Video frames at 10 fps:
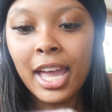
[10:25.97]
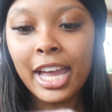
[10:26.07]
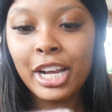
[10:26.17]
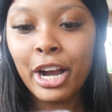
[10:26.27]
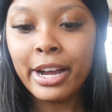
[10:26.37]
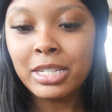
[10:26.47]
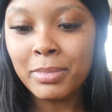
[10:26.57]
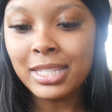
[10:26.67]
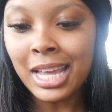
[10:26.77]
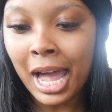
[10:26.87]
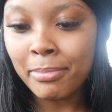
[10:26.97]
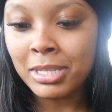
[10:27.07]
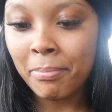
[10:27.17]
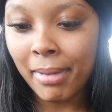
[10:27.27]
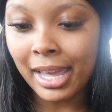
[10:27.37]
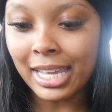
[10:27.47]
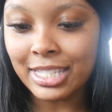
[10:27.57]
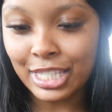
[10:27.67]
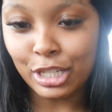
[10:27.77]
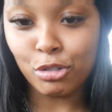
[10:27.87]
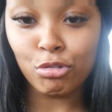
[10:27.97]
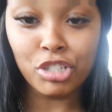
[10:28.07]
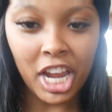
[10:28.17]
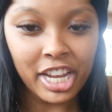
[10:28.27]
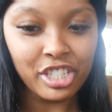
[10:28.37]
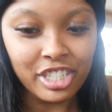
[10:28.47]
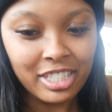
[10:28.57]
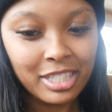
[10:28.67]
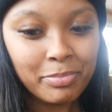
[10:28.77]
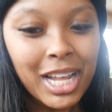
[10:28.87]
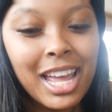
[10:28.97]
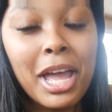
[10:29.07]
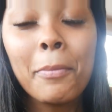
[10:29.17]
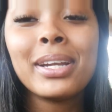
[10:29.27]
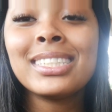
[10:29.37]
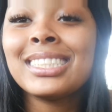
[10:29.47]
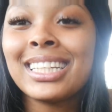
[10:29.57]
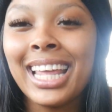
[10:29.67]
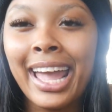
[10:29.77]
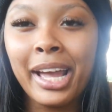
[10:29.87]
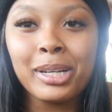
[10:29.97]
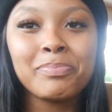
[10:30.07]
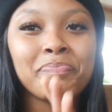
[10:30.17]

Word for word: Encouragement, time to make essential changes. But this is the thing.